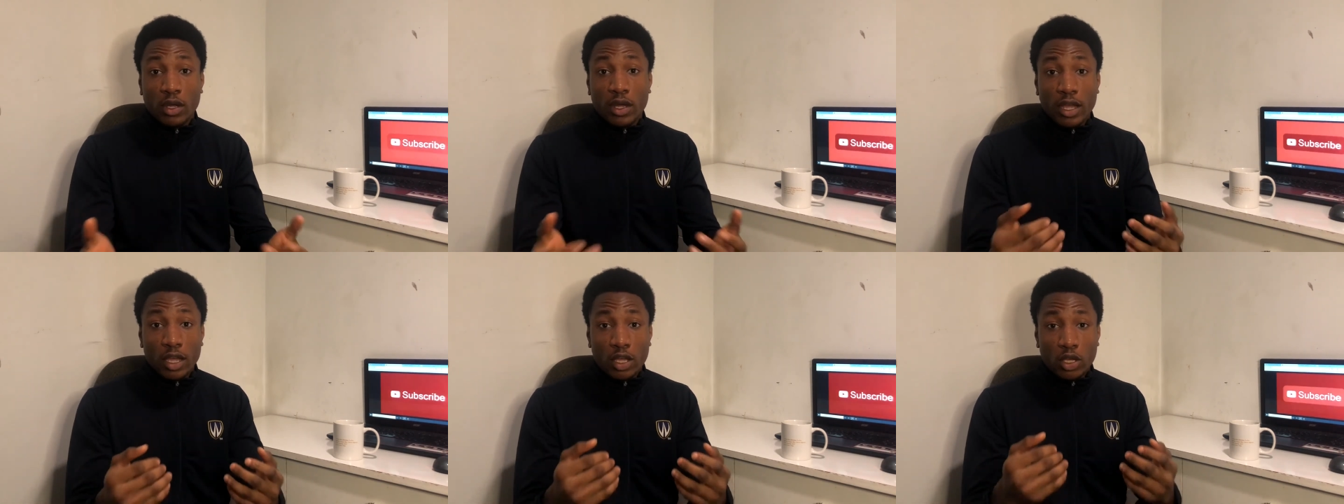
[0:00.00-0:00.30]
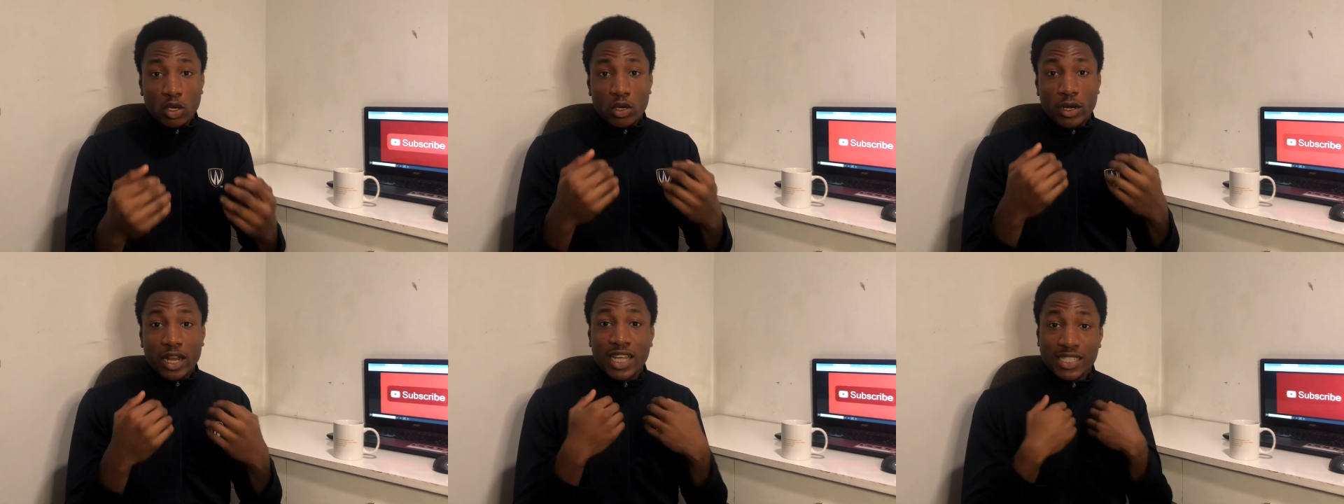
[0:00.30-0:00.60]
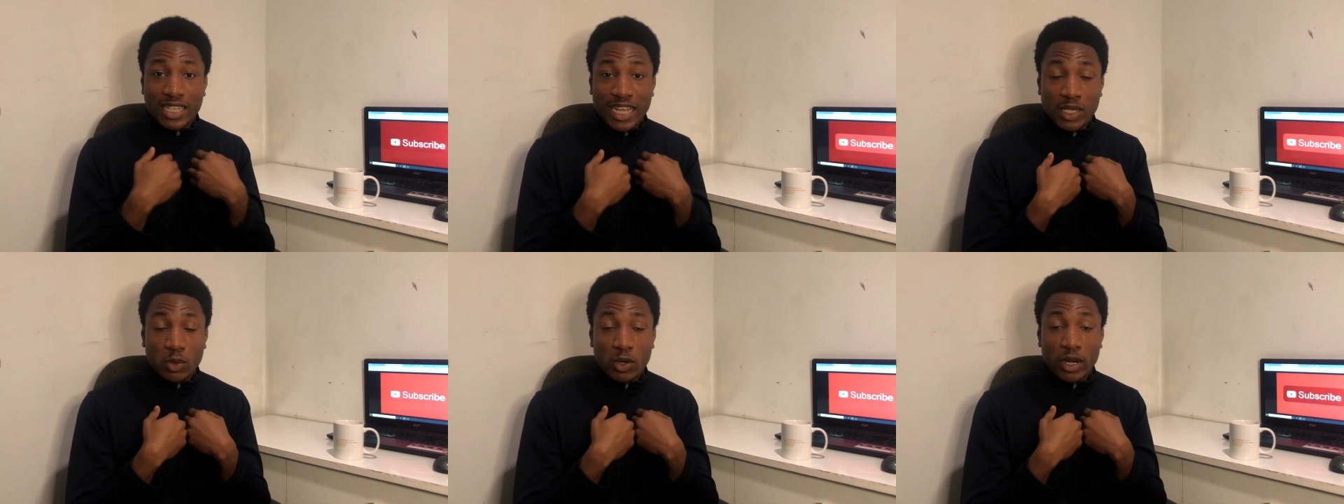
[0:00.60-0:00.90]

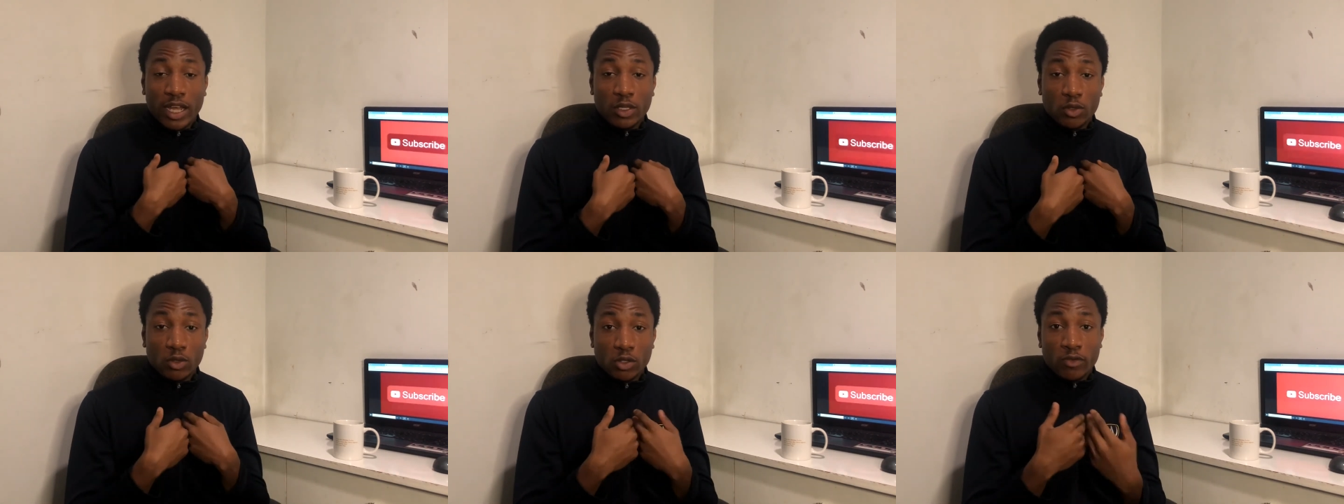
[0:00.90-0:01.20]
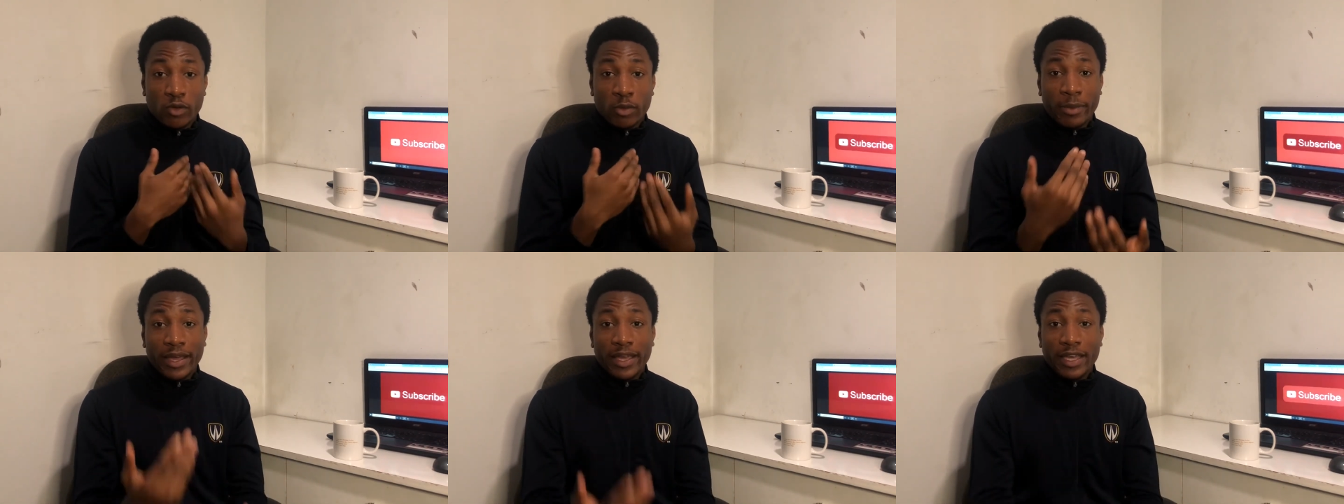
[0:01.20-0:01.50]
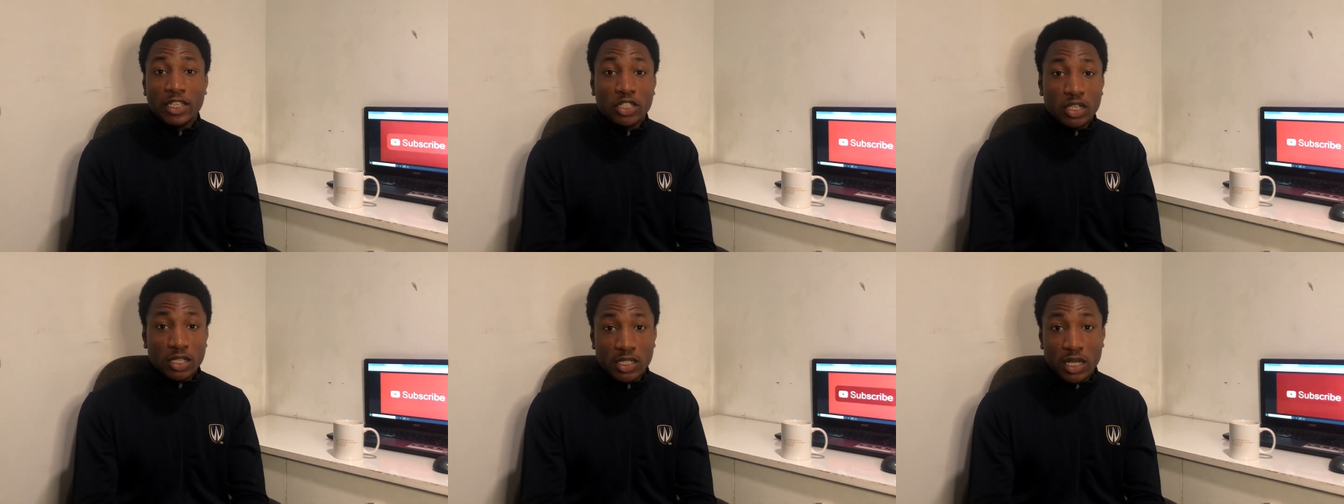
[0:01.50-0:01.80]
that's what I use for my
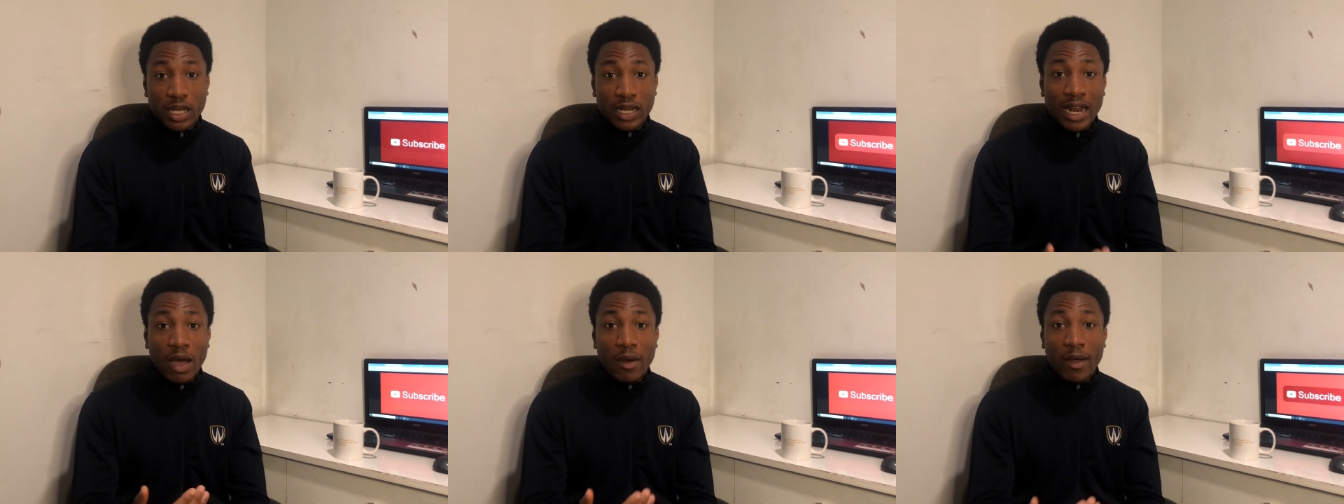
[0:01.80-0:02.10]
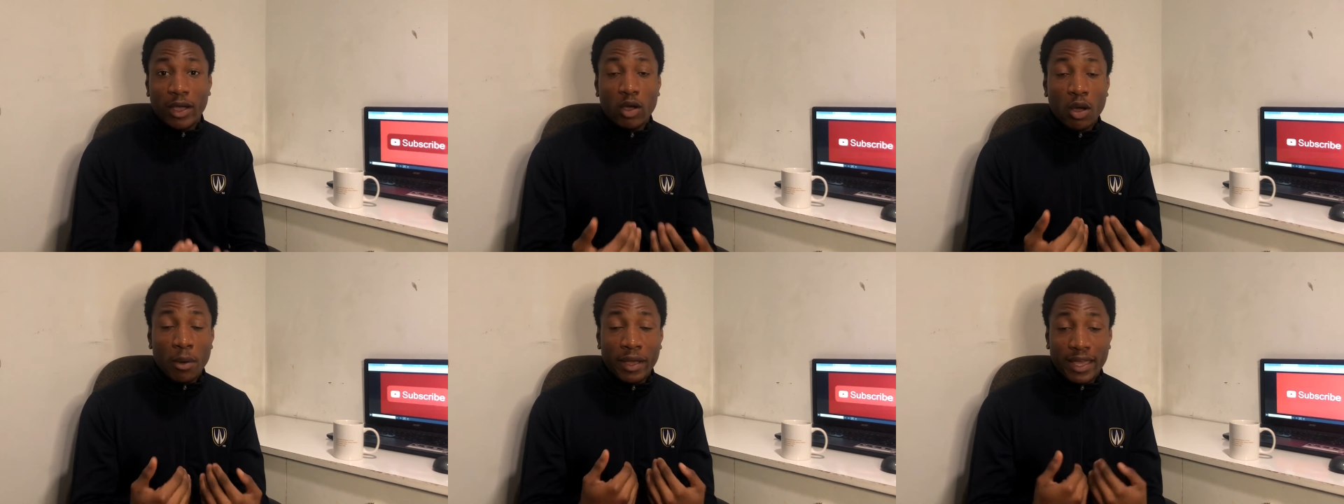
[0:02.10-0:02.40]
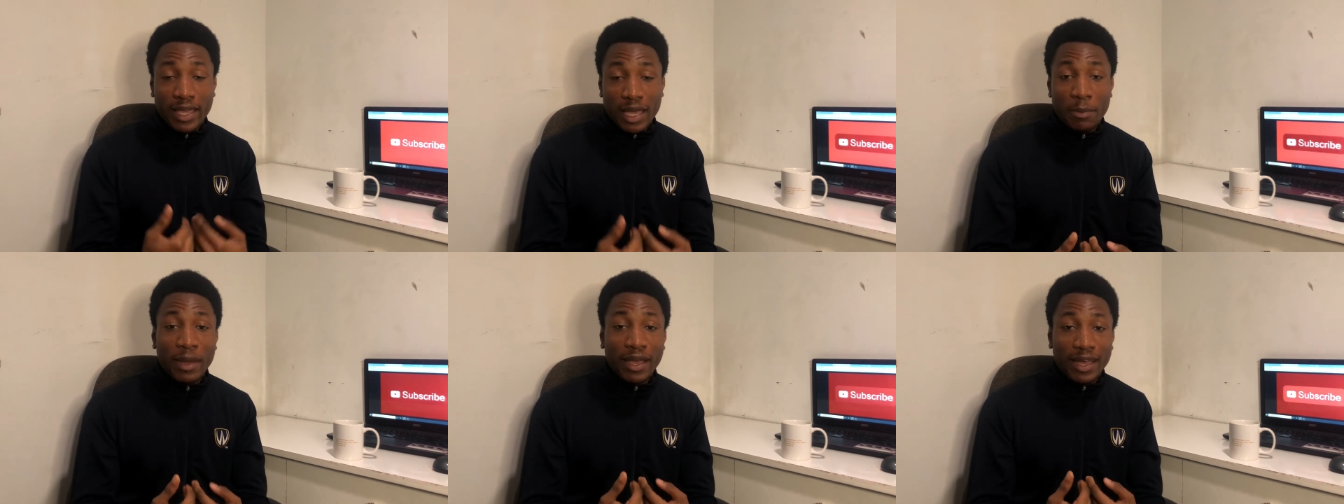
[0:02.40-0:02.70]
agency and how I
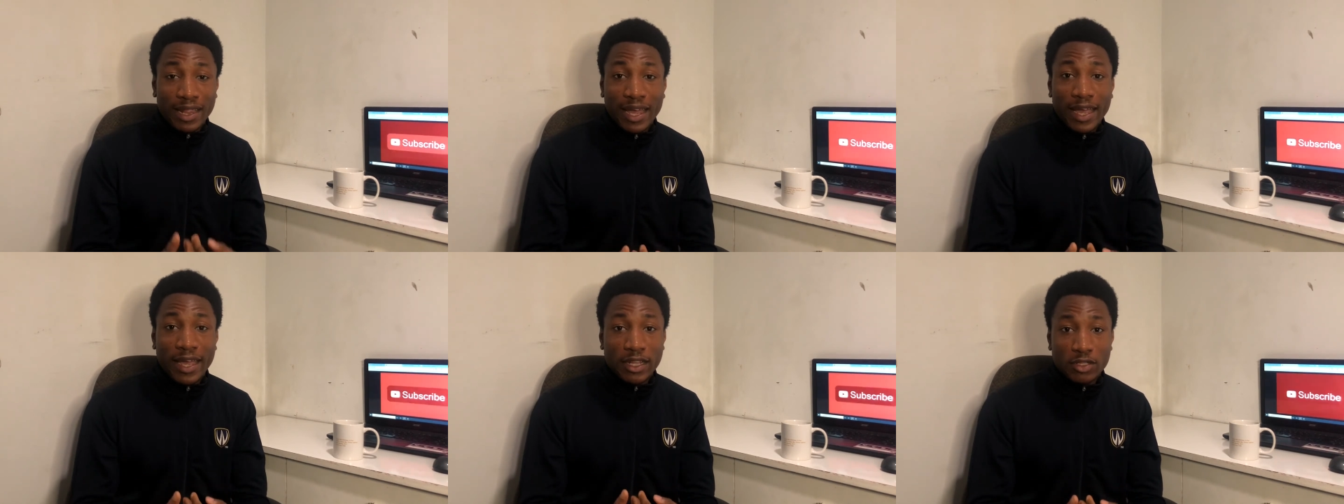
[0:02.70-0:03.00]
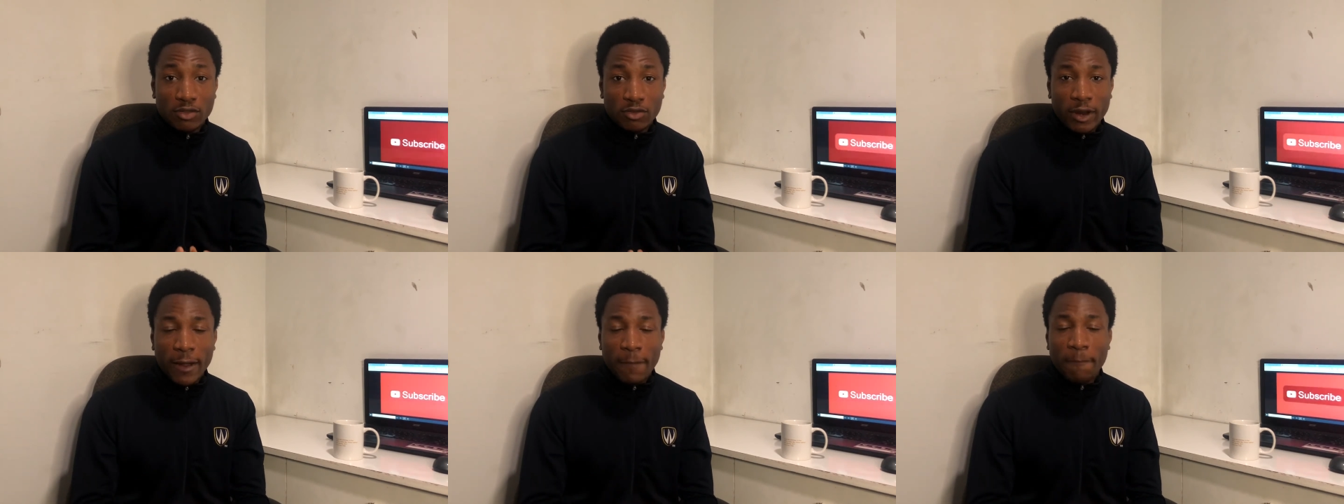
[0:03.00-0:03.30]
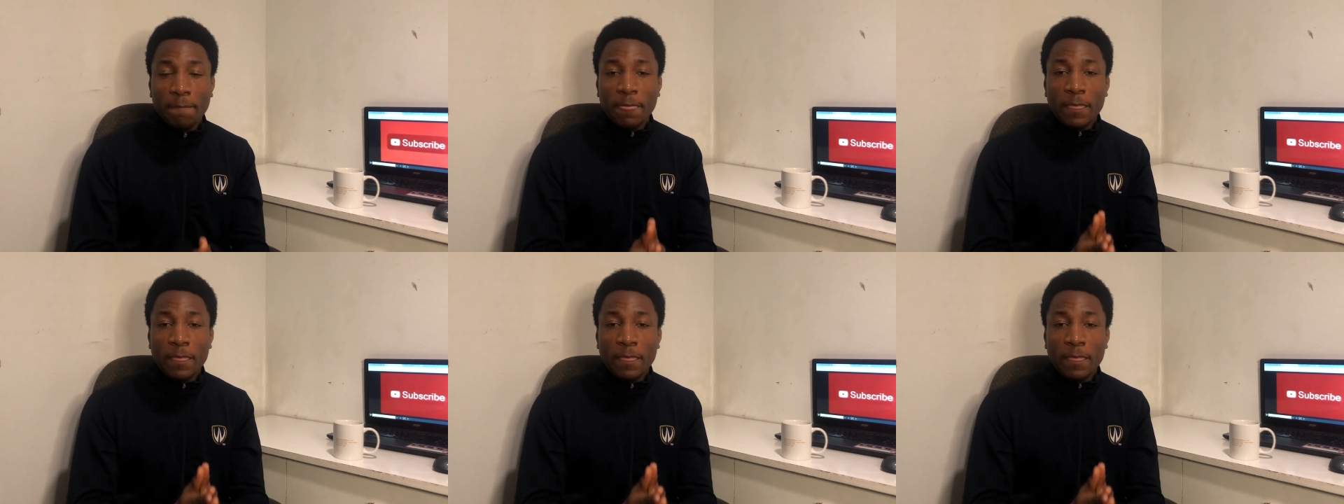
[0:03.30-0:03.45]
get my clients, right?